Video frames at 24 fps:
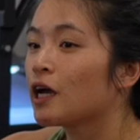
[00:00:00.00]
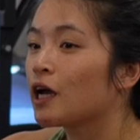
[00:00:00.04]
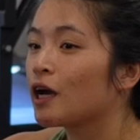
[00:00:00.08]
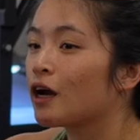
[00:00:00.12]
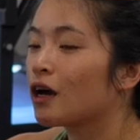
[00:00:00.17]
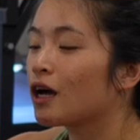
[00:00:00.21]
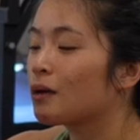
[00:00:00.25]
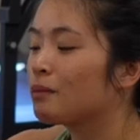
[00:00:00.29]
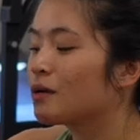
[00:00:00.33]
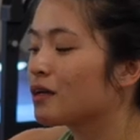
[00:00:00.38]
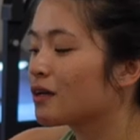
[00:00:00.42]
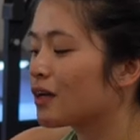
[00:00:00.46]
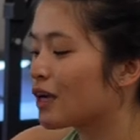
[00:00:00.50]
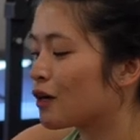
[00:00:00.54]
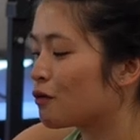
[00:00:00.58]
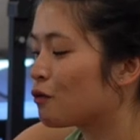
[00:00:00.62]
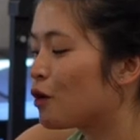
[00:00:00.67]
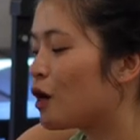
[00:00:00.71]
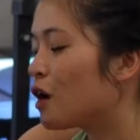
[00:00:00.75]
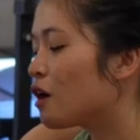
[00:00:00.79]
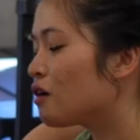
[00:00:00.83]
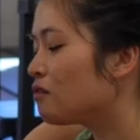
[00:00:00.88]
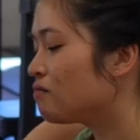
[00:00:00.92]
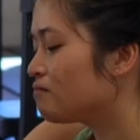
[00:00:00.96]
I'd be like,
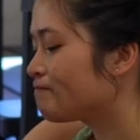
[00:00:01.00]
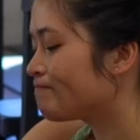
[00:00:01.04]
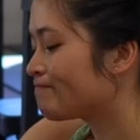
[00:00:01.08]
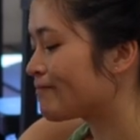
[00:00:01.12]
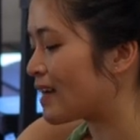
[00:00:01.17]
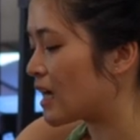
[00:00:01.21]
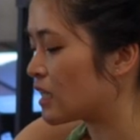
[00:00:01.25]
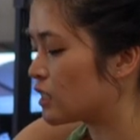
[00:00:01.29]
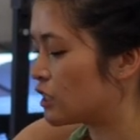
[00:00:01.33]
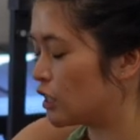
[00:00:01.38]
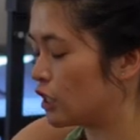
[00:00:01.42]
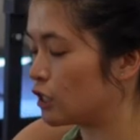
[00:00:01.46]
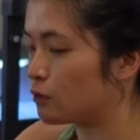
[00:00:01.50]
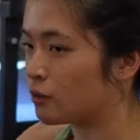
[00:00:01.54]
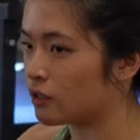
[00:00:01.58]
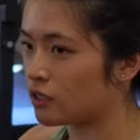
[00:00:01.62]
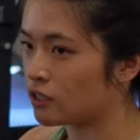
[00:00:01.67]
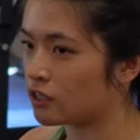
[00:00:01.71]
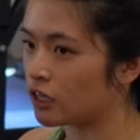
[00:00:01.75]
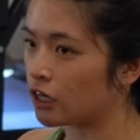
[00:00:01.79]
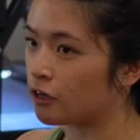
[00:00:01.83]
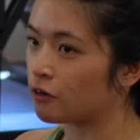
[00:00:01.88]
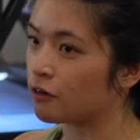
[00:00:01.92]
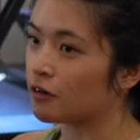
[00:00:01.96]
well, I did it with
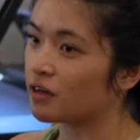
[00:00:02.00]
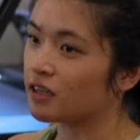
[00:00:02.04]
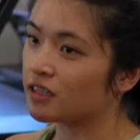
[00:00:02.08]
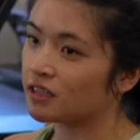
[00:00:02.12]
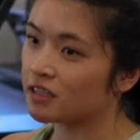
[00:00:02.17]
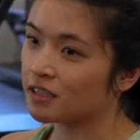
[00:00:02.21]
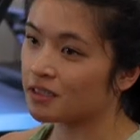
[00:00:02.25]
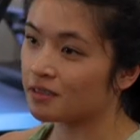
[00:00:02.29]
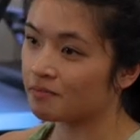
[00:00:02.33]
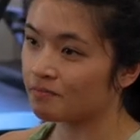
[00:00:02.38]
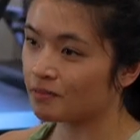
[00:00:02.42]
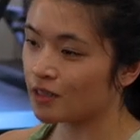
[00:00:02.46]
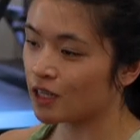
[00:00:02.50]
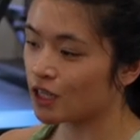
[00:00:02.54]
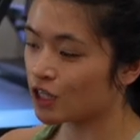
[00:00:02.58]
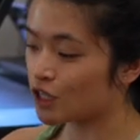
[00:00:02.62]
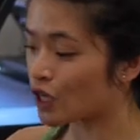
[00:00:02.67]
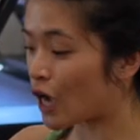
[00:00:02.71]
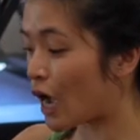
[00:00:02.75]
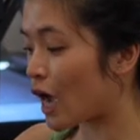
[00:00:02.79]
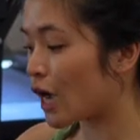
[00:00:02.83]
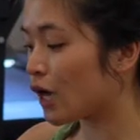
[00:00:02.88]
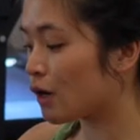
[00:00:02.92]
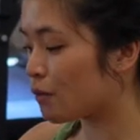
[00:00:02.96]
steroids. So
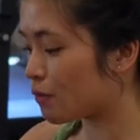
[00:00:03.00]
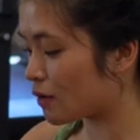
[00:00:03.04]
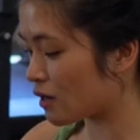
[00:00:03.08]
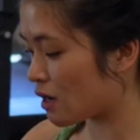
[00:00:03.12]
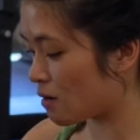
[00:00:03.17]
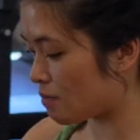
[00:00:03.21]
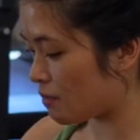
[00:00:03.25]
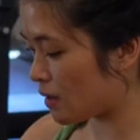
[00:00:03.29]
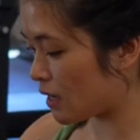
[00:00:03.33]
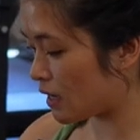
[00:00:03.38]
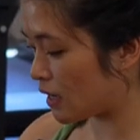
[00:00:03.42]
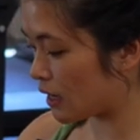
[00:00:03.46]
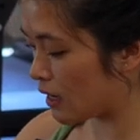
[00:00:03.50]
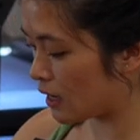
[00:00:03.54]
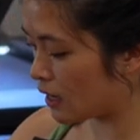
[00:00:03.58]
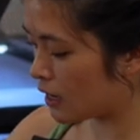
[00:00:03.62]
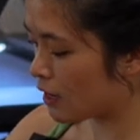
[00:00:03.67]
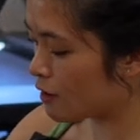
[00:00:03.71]
I wouldn't be